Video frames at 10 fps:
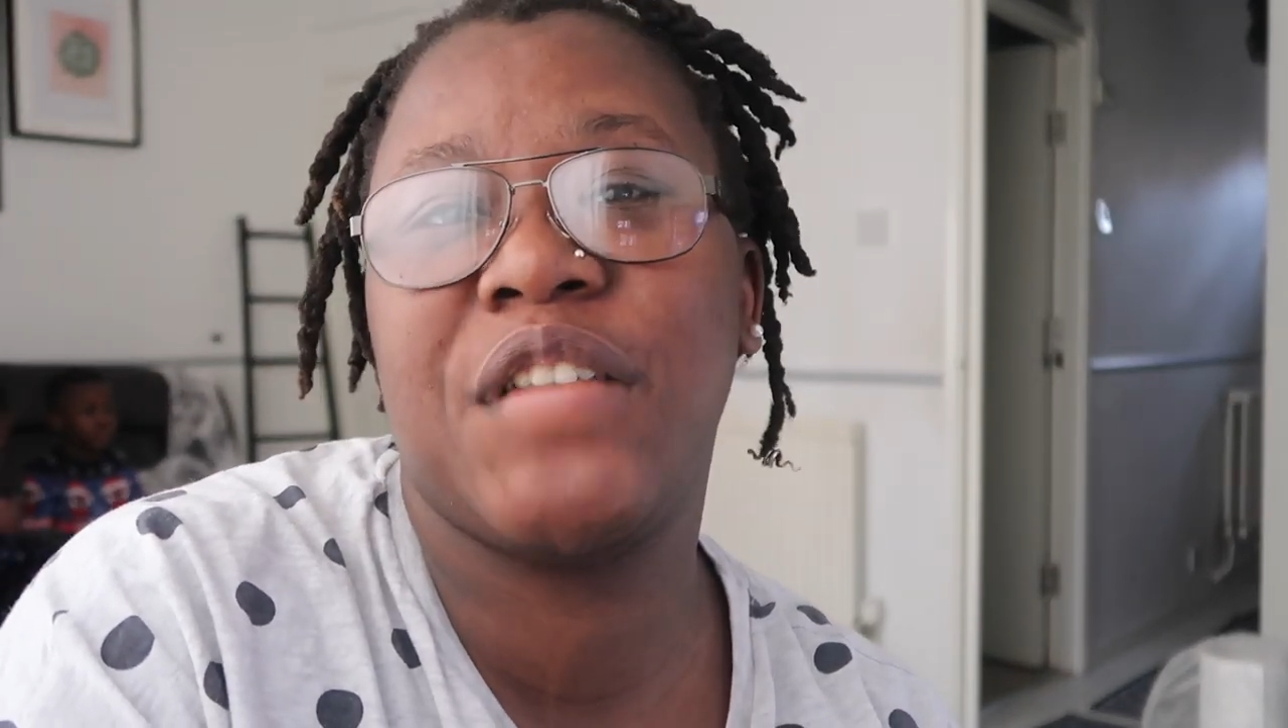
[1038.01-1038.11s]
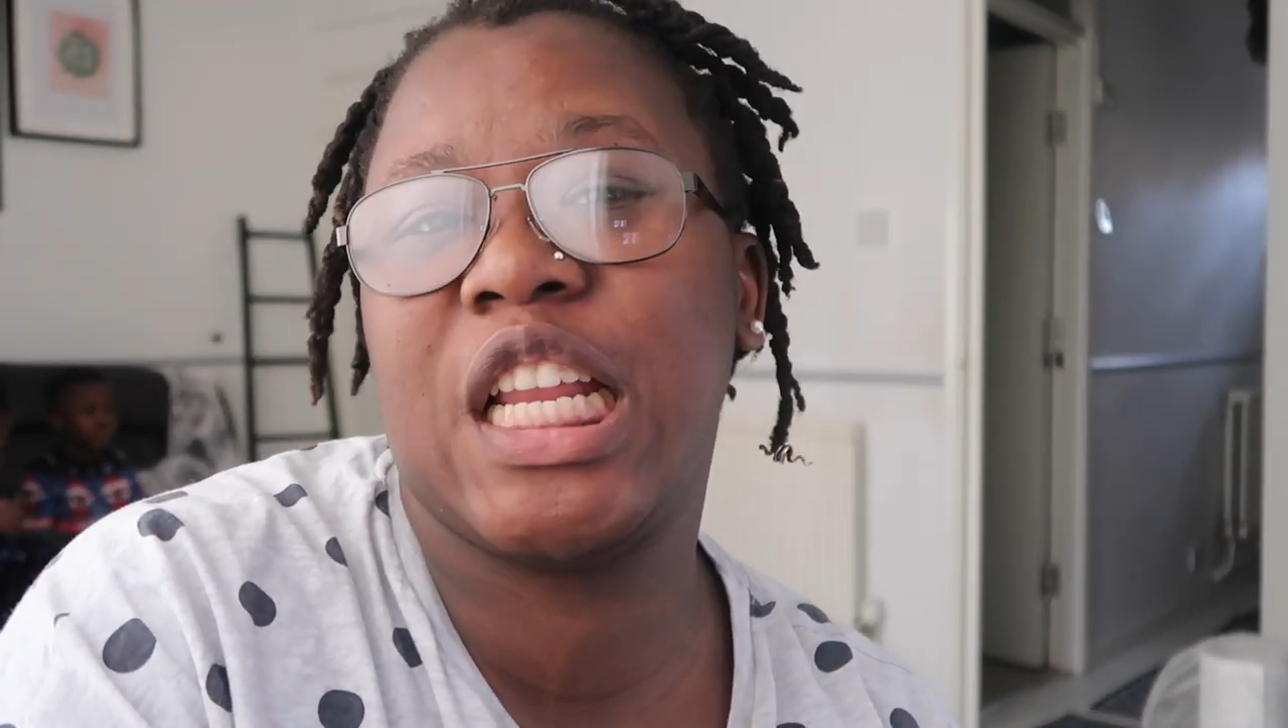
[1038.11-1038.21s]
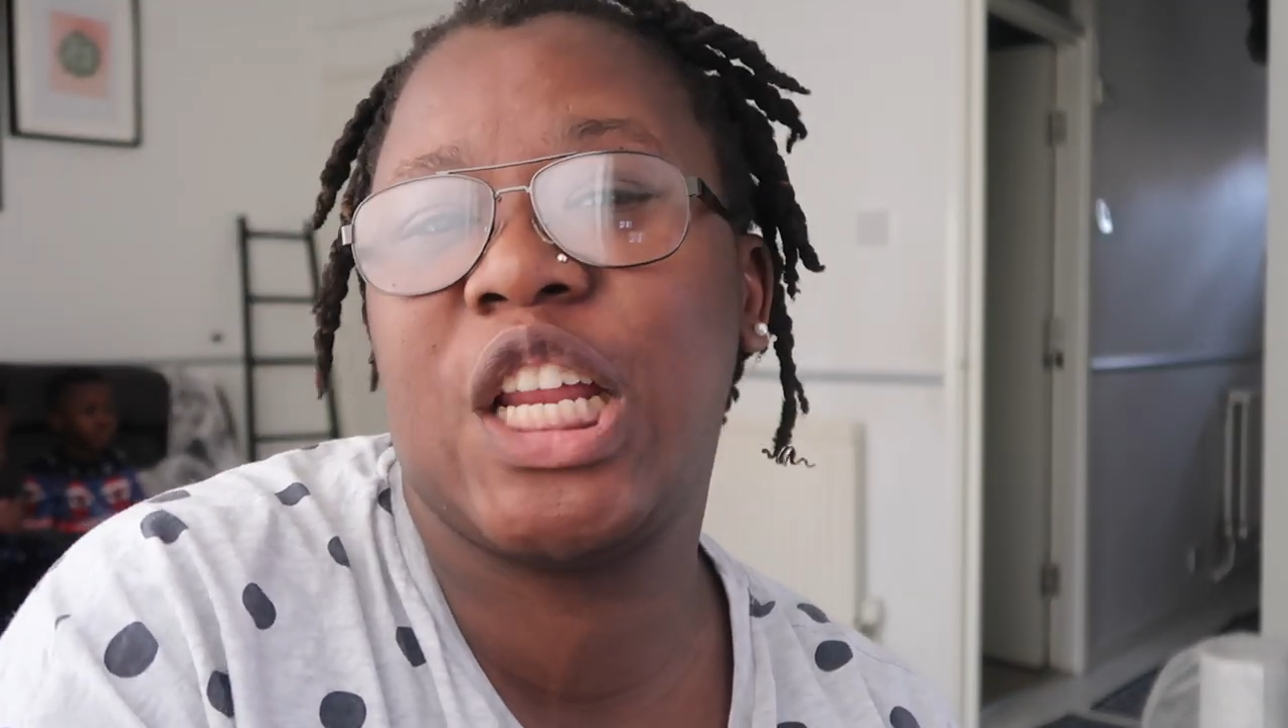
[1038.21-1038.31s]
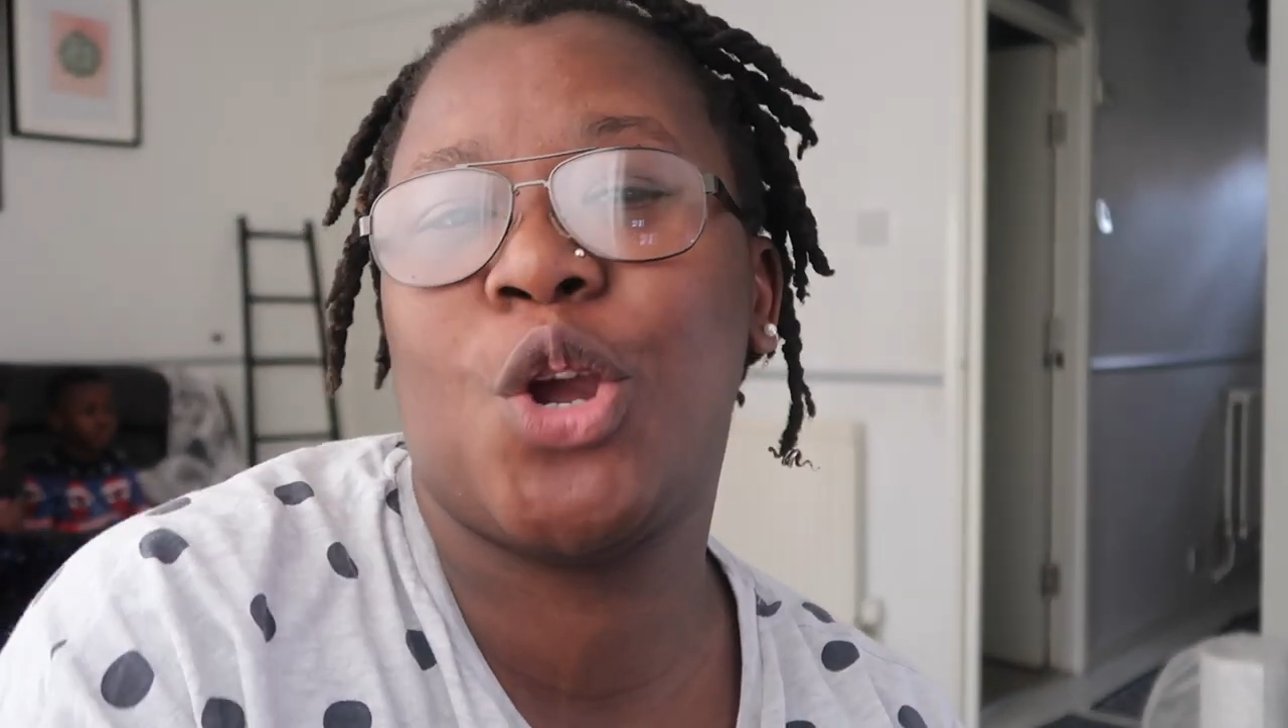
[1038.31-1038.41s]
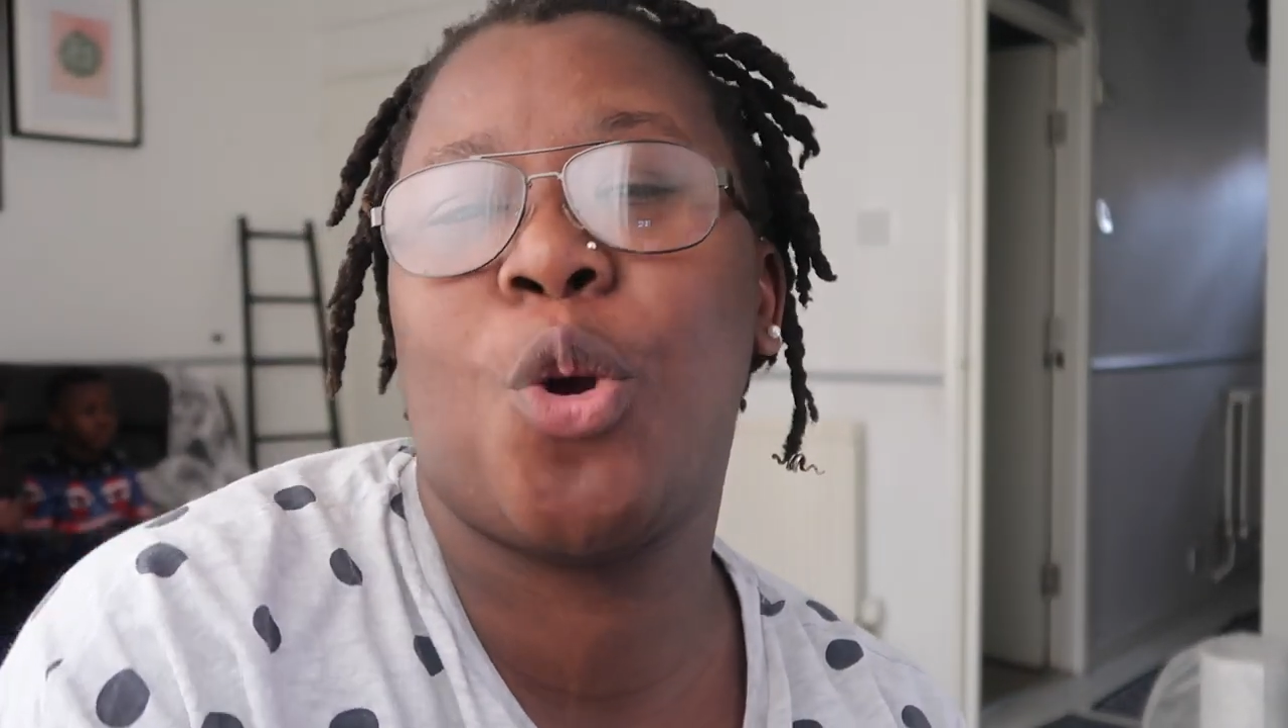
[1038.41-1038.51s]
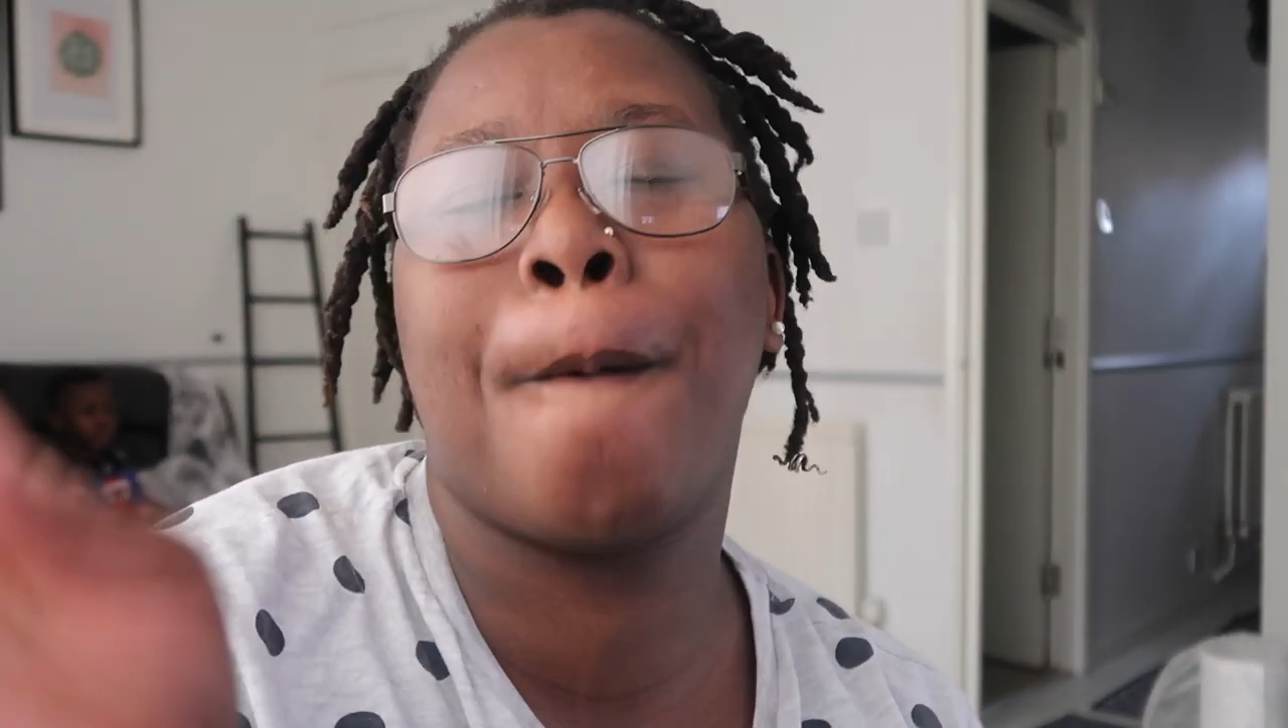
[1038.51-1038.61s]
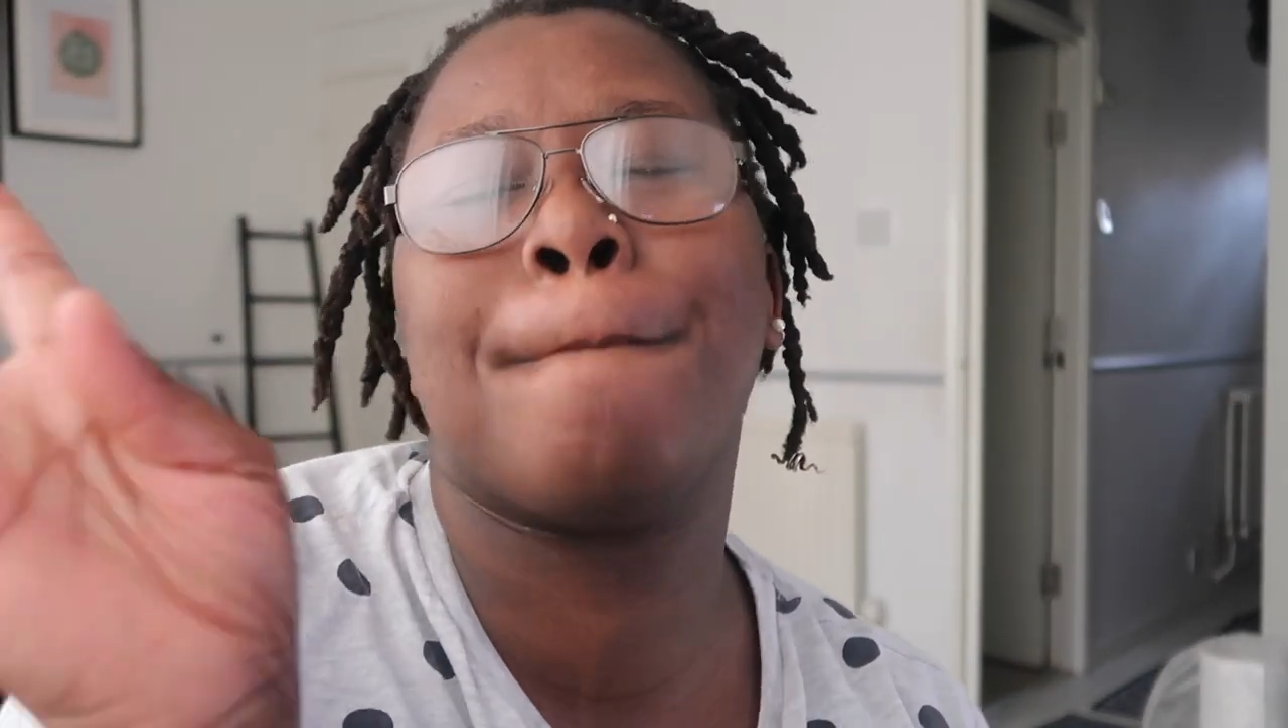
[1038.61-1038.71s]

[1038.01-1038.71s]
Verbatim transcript: video